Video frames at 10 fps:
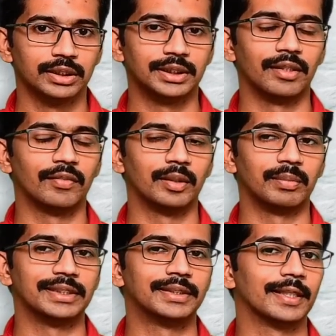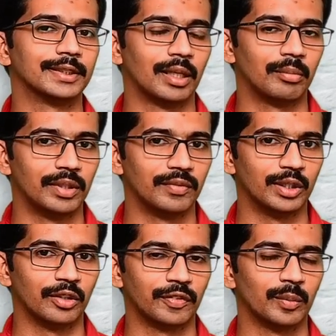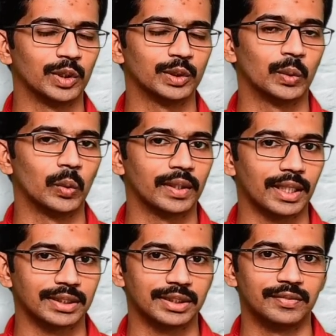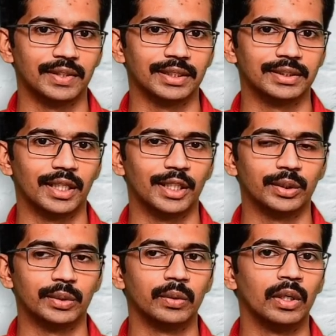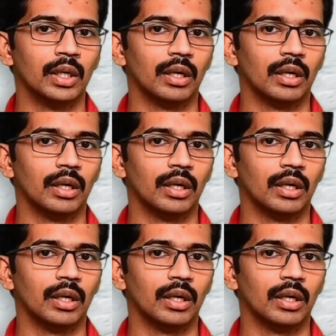Say one best example we know from the school classes we are studying to